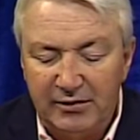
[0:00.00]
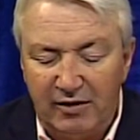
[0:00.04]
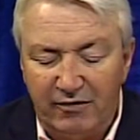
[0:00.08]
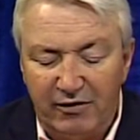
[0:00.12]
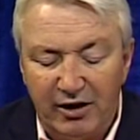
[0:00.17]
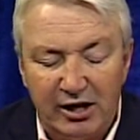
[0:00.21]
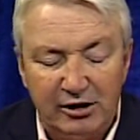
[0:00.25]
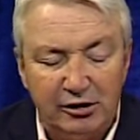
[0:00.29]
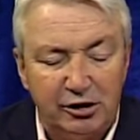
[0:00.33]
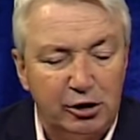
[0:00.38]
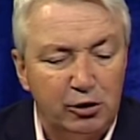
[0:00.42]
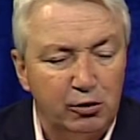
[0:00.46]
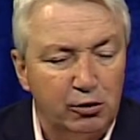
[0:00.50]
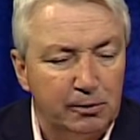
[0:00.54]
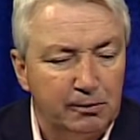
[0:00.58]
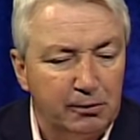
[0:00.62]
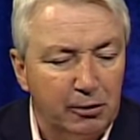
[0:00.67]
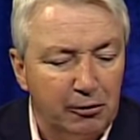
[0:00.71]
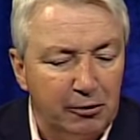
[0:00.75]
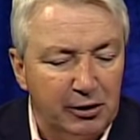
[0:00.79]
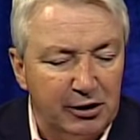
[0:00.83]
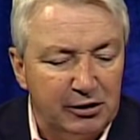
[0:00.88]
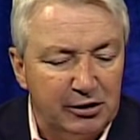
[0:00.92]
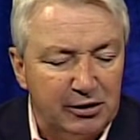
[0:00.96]
if he has two
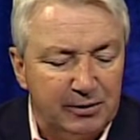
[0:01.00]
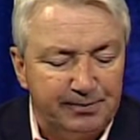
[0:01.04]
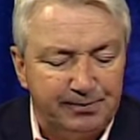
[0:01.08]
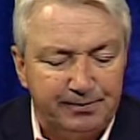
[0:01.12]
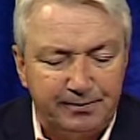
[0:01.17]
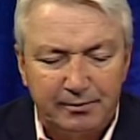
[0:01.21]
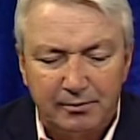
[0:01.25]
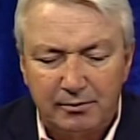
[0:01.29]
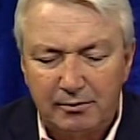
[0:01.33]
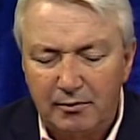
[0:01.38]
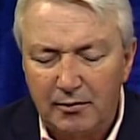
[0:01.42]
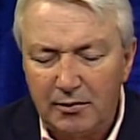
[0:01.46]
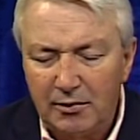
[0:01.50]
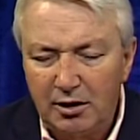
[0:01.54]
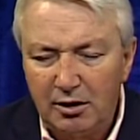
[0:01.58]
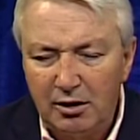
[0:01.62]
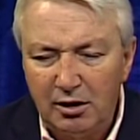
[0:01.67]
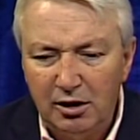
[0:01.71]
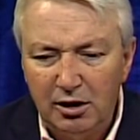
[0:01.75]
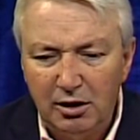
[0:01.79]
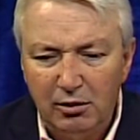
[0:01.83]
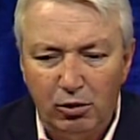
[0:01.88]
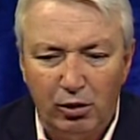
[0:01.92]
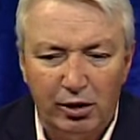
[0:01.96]
employees,
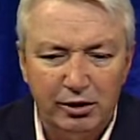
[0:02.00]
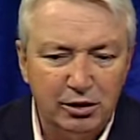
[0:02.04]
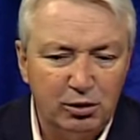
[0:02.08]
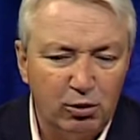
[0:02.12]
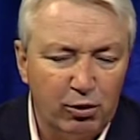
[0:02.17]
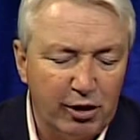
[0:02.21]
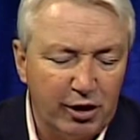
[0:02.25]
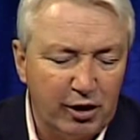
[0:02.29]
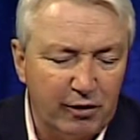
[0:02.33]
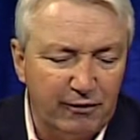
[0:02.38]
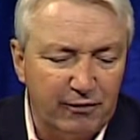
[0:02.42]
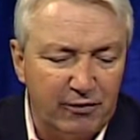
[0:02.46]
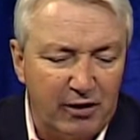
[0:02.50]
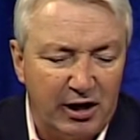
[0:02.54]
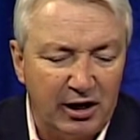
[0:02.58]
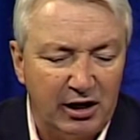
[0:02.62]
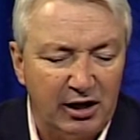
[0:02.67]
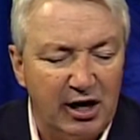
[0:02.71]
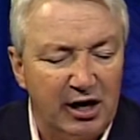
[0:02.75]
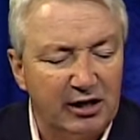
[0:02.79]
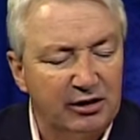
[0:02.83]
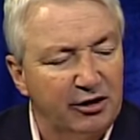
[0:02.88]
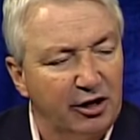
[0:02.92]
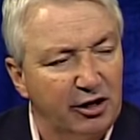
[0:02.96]
one's working Friday
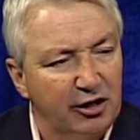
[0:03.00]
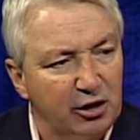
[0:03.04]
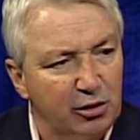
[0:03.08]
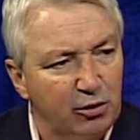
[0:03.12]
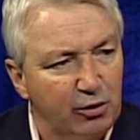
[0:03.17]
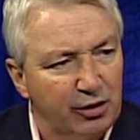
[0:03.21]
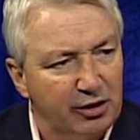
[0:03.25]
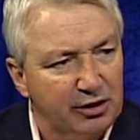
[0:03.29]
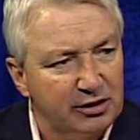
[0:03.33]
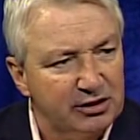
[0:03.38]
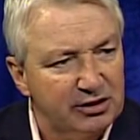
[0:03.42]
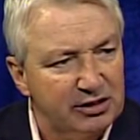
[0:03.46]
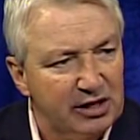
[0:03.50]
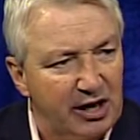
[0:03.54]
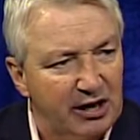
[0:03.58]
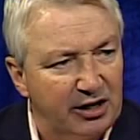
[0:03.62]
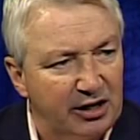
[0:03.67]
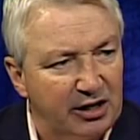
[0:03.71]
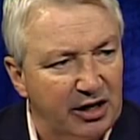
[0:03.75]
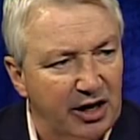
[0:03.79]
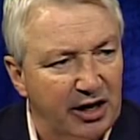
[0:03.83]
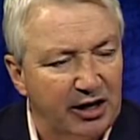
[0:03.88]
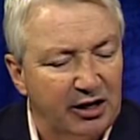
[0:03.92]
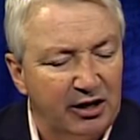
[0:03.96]
night, the other working Saturday
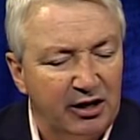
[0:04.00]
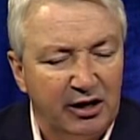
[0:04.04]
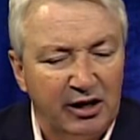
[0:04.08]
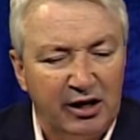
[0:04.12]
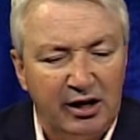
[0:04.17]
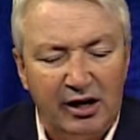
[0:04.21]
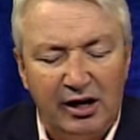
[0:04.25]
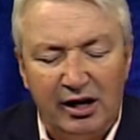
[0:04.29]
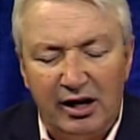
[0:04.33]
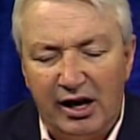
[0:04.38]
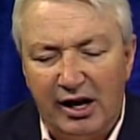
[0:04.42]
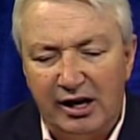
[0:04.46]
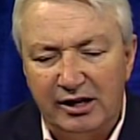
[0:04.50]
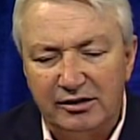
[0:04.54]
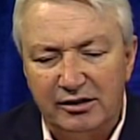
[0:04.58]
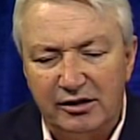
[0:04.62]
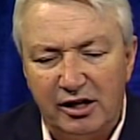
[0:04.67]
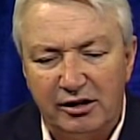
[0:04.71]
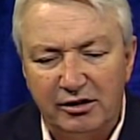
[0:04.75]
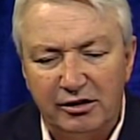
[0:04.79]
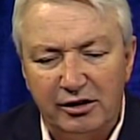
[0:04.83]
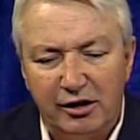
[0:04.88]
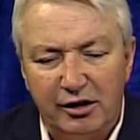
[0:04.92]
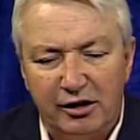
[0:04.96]
night, and
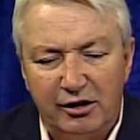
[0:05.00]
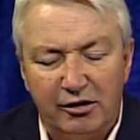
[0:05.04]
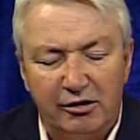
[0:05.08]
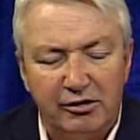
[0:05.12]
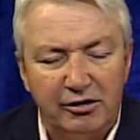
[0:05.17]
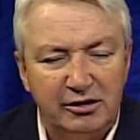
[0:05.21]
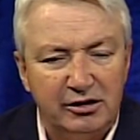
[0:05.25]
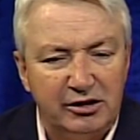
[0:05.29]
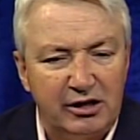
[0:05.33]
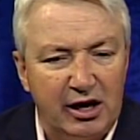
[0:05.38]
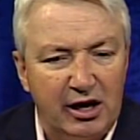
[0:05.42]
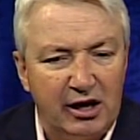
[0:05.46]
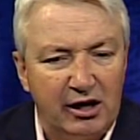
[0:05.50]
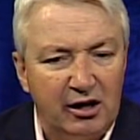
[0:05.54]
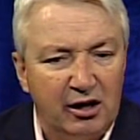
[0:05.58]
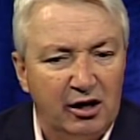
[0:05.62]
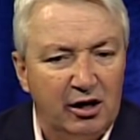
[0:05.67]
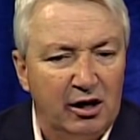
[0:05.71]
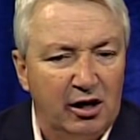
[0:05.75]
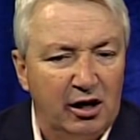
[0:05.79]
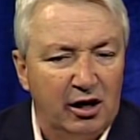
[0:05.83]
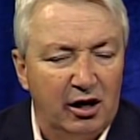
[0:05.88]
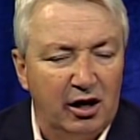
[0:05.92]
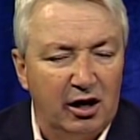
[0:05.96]
suddenly Thursday,
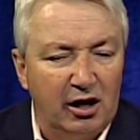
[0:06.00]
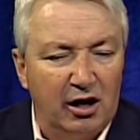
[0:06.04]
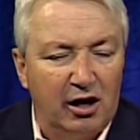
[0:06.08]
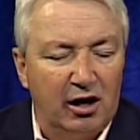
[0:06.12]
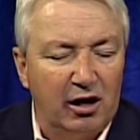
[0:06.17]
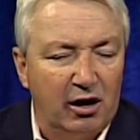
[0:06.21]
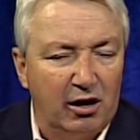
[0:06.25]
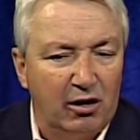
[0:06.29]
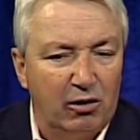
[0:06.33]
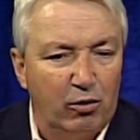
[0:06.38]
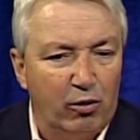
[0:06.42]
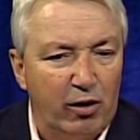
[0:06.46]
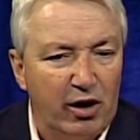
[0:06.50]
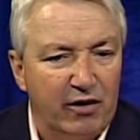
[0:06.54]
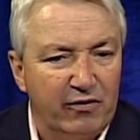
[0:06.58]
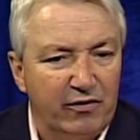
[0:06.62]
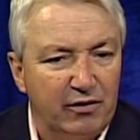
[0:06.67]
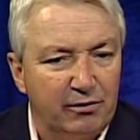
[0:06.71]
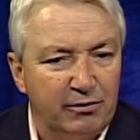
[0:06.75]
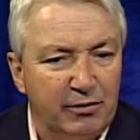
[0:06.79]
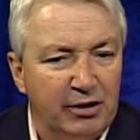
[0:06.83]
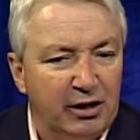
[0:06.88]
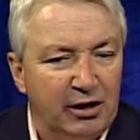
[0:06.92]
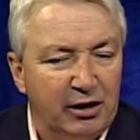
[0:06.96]
one of
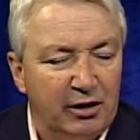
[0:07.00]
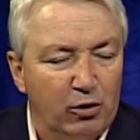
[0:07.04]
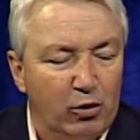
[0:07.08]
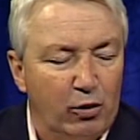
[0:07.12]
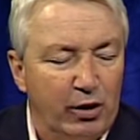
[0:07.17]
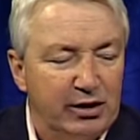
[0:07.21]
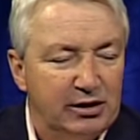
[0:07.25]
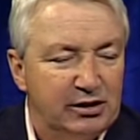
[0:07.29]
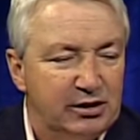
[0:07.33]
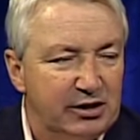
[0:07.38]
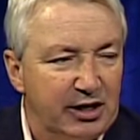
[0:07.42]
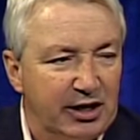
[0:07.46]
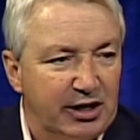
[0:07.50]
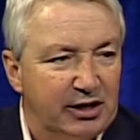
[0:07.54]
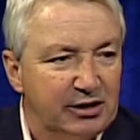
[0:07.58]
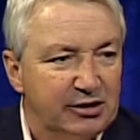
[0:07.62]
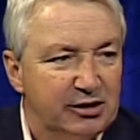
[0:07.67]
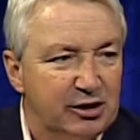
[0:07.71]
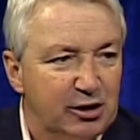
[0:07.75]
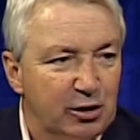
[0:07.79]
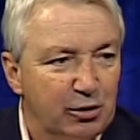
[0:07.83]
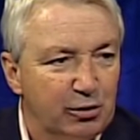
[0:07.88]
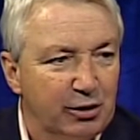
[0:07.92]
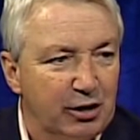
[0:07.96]
them wins tickets
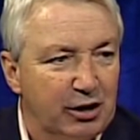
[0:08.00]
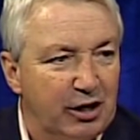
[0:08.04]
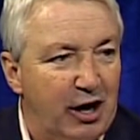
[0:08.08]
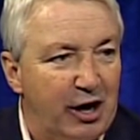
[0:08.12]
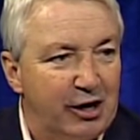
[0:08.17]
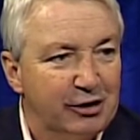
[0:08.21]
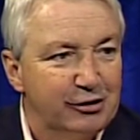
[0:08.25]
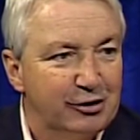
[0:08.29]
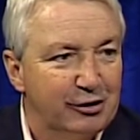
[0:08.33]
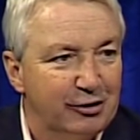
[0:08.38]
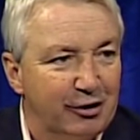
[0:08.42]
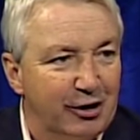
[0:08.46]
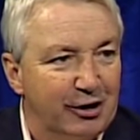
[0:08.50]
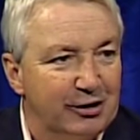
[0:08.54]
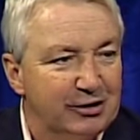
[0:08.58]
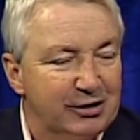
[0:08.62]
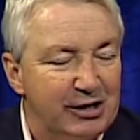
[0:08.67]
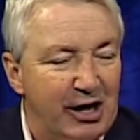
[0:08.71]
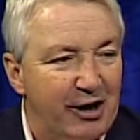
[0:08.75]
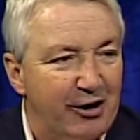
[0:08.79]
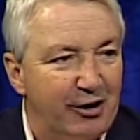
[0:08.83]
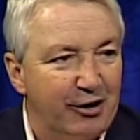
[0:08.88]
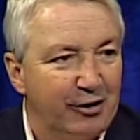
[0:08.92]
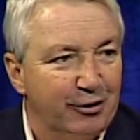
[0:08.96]
to a concert on
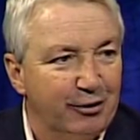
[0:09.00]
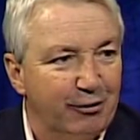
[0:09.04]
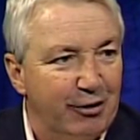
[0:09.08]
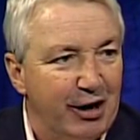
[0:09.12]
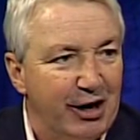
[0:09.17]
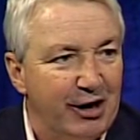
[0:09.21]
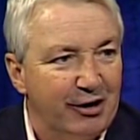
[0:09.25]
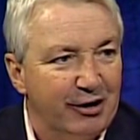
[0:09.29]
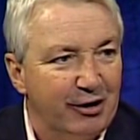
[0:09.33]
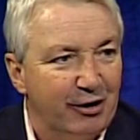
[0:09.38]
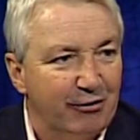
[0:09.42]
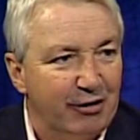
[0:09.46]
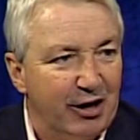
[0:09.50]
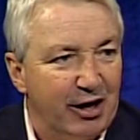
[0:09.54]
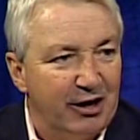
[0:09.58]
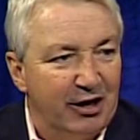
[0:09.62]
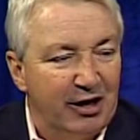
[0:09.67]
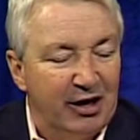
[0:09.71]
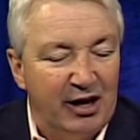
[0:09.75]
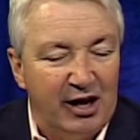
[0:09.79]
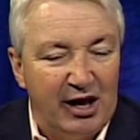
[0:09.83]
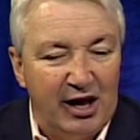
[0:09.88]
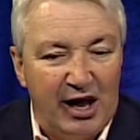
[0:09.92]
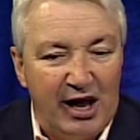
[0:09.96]
Saturday on the radio, right?
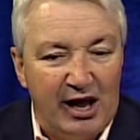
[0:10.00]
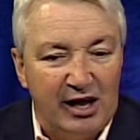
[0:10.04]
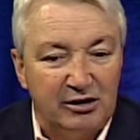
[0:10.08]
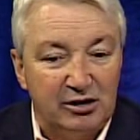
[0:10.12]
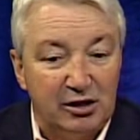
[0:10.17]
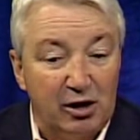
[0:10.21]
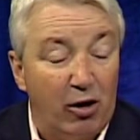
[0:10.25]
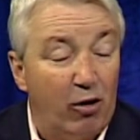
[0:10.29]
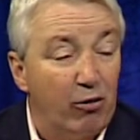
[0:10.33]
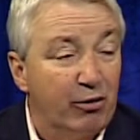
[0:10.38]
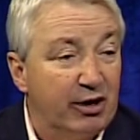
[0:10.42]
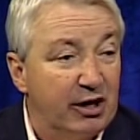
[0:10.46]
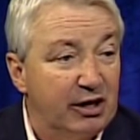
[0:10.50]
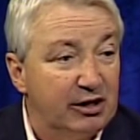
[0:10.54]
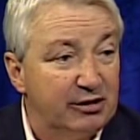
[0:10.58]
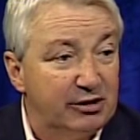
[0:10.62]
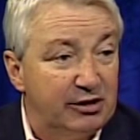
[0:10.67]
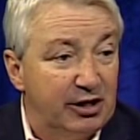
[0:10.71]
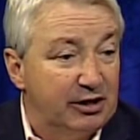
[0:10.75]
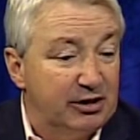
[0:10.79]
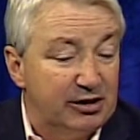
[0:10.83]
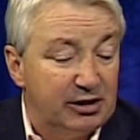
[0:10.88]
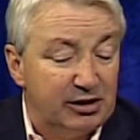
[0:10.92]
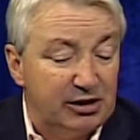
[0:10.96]
and so oh, can,
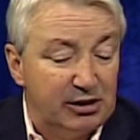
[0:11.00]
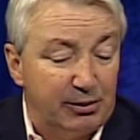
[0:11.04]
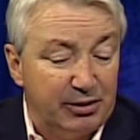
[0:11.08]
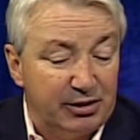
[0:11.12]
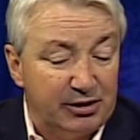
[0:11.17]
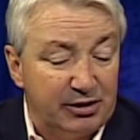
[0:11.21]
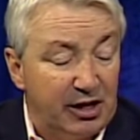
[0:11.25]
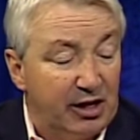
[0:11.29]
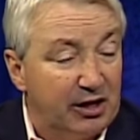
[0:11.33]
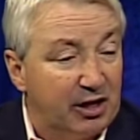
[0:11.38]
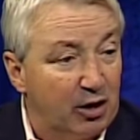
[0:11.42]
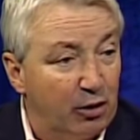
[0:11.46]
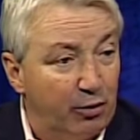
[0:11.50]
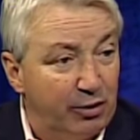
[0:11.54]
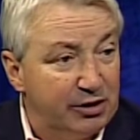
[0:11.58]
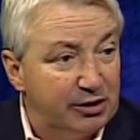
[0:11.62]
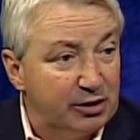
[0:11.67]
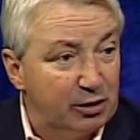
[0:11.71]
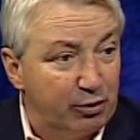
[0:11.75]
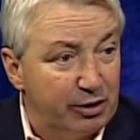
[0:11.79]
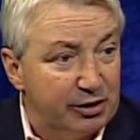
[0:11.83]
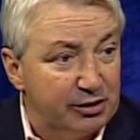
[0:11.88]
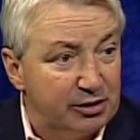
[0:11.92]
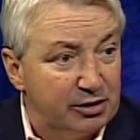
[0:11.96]
they just simply say, "Can we
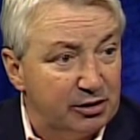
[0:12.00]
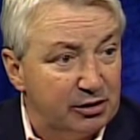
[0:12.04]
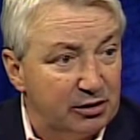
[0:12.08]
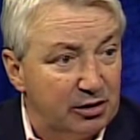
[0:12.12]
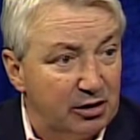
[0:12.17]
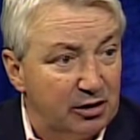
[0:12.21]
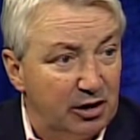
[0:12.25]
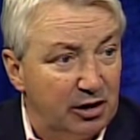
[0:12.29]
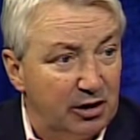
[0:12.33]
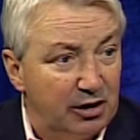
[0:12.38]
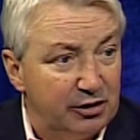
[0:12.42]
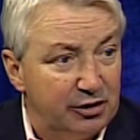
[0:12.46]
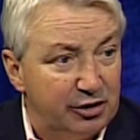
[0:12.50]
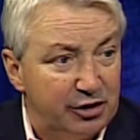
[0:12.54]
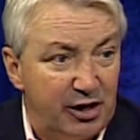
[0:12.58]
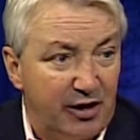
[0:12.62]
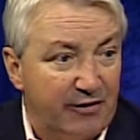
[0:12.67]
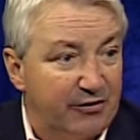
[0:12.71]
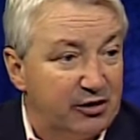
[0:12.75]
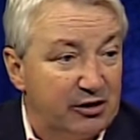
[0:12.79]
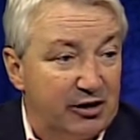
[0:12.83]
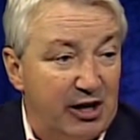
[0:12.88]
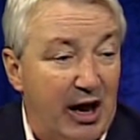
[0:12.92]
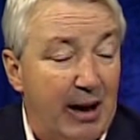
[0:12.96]
switch uh,
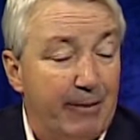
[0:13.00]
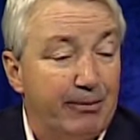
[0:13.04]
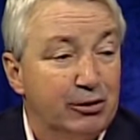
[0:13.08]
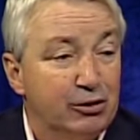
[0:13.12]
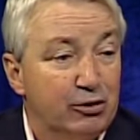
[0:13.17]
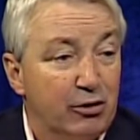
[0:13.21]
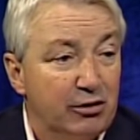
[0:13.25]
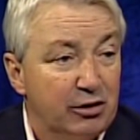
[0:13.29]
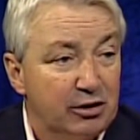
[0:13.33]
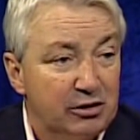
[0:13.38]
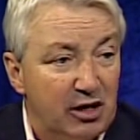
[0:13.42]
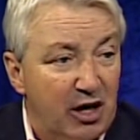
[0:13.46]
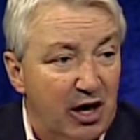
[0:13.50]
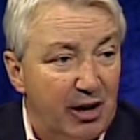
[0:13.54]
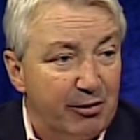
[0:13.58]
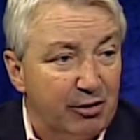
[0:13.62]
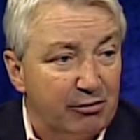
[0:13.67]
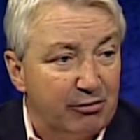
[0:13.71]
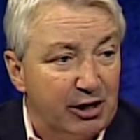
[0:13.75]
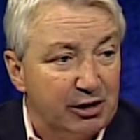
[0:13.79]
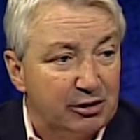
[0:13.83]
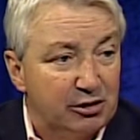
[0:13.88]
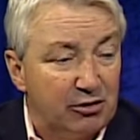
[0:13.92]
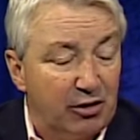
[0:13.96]
shifts?" It happens all the time in
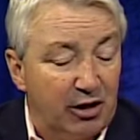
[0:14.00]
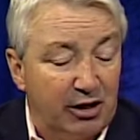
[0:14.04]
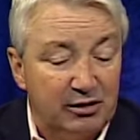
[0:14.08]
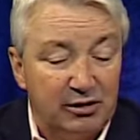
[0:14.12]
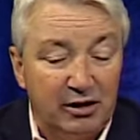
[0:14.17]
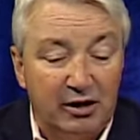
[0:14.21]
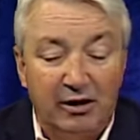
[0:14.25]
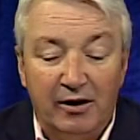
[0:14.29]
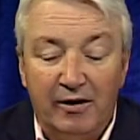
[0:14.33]
restaurants.